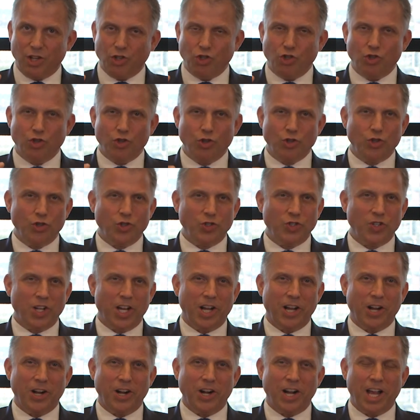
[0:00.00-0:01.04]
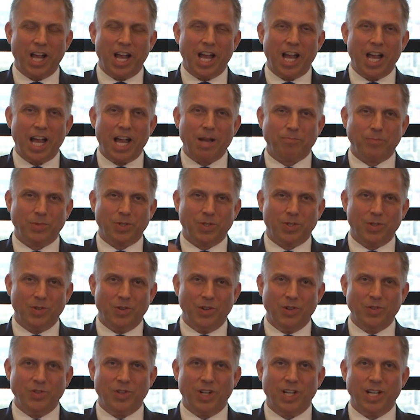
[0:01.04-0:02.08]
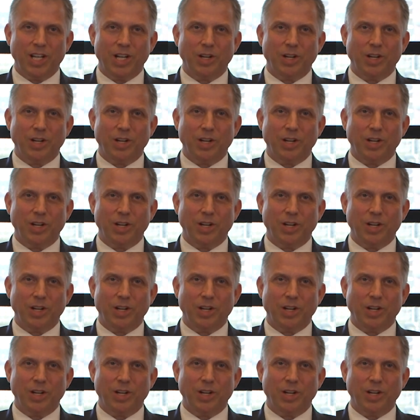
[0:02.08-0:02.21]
judges are absolutely